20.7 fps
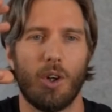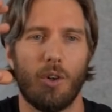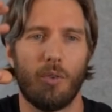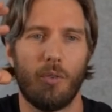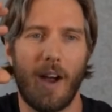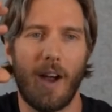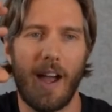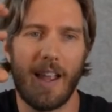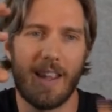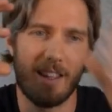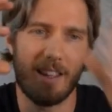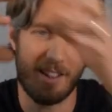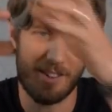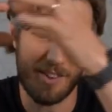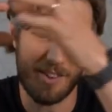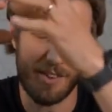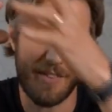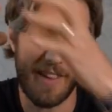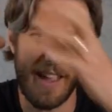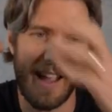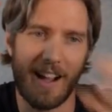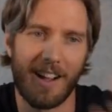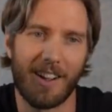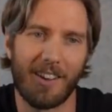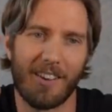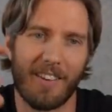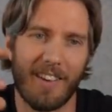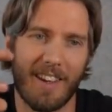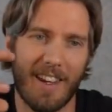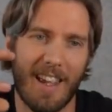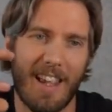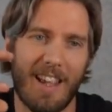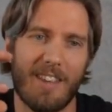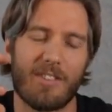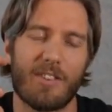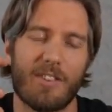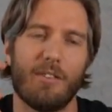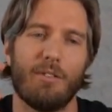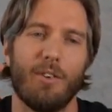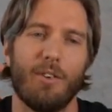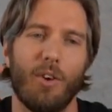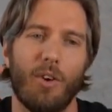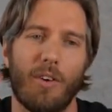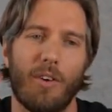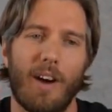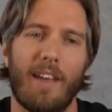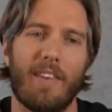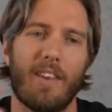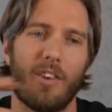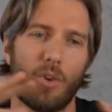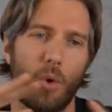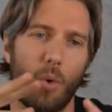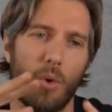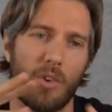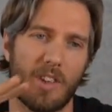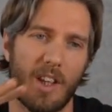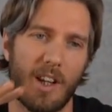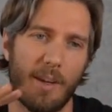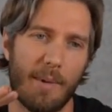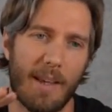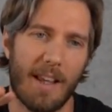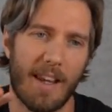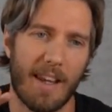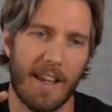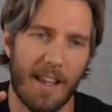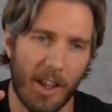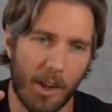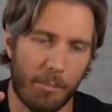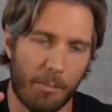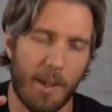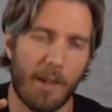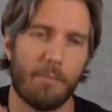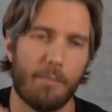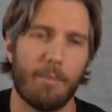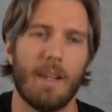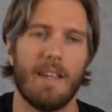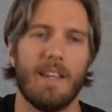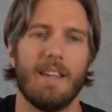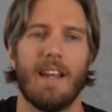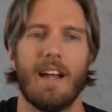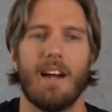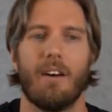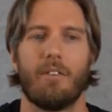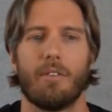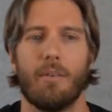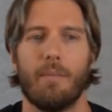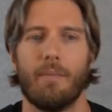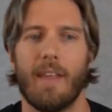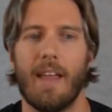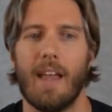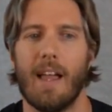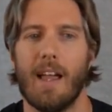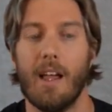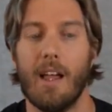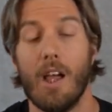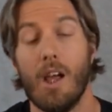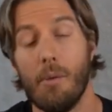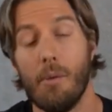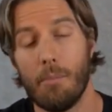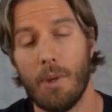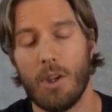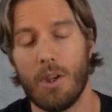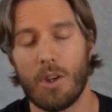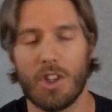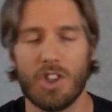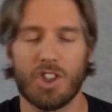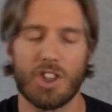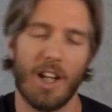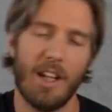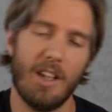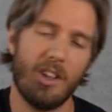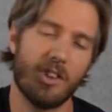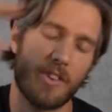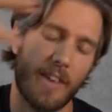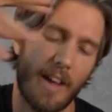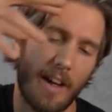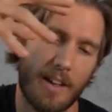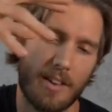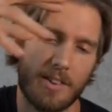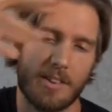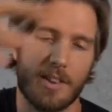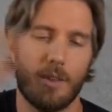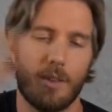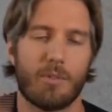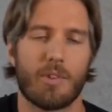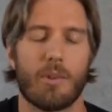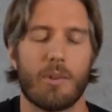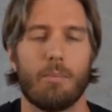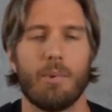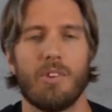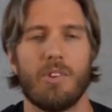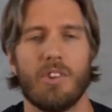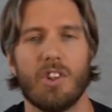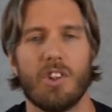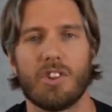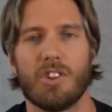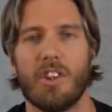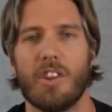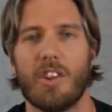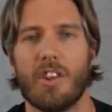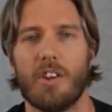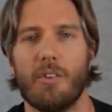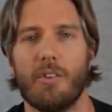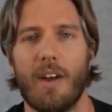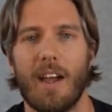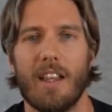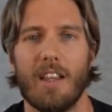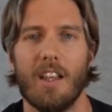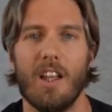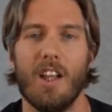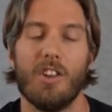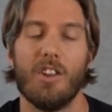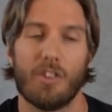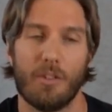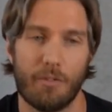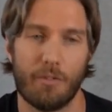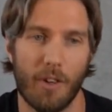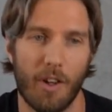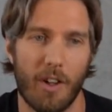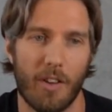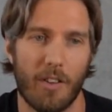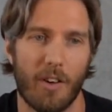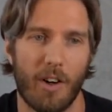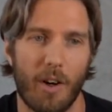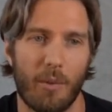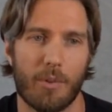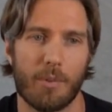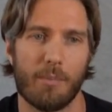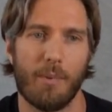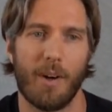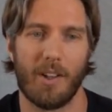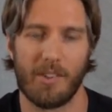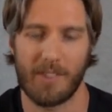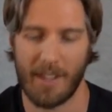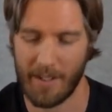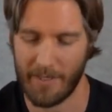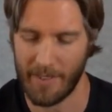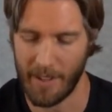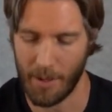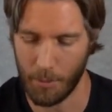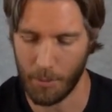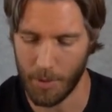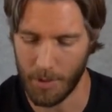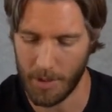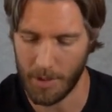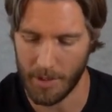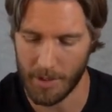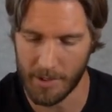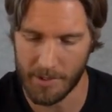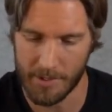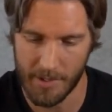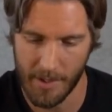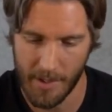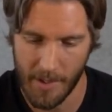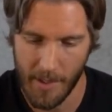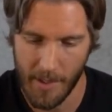array, and so the angle that it hits the floor at. There's always going to be a little bit of bleed out from there, but you can change that in terms of the position of the array to further optimize how that works.